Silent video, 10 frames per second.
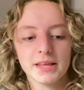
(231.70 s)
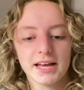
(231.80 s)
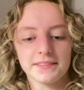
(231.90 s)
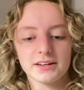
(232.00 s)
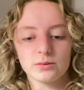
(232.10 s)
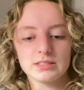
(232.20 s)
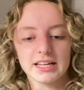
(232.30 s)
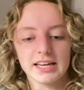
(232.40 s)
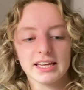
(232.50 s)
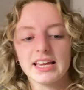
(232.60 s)
And then I was
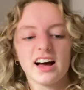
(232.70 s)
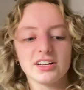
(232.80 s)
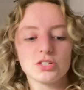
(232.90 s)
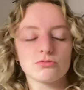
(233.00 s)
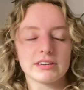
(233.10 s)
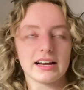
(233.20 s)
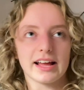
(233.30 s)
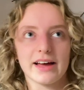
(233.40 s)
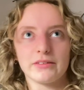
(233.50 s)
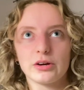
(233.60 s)
like, yeah, I just really like
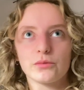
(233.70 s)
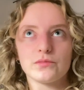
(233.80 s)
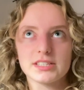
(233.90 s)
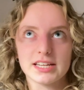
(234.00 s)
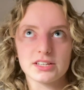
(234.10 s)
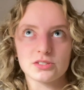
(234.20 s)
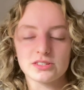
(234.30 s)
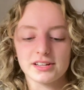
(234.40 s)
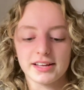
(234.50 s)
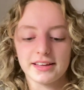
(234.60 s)
having
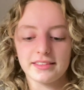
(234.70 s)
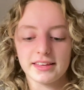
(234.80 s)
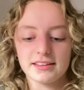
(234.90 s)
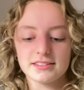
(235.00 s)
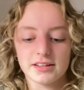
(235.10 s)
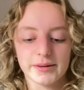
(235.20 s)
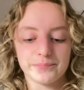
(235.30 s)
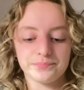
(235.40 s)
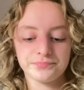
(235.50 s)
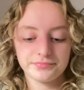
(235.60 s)
conversations like this
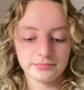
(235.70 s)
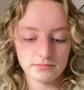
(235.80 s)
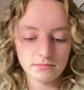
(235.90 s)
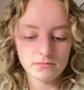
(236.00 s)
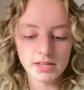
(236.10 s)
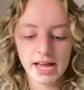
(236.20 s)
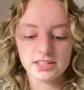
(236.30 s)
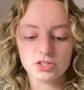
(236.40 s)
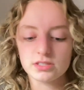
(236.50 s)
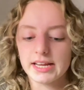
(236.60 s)
and
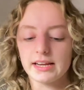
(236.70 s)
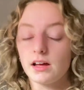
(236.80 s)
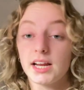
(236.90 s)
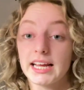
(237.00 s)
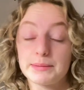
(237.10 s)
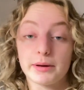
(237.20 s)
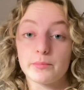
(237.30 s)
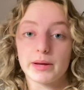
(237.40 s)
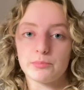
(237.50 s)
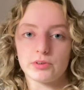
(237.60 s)
just like learning about
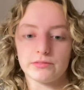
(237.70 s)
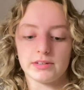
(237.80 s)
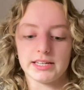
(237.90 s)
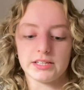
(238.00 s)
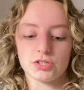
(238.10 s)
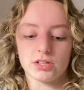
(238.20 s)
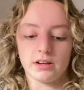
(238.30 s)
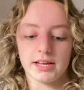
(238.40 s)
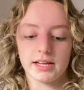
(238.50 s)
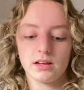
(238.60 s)
my privilege and
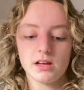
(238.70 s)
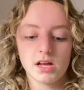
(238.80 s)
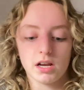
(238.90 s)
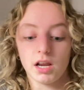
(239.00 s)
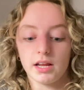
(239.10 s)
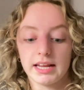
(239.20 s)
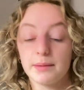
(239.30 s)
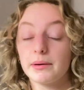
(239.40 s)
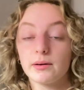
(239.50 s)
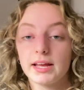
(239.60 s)
like learning
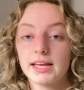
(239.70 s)
about like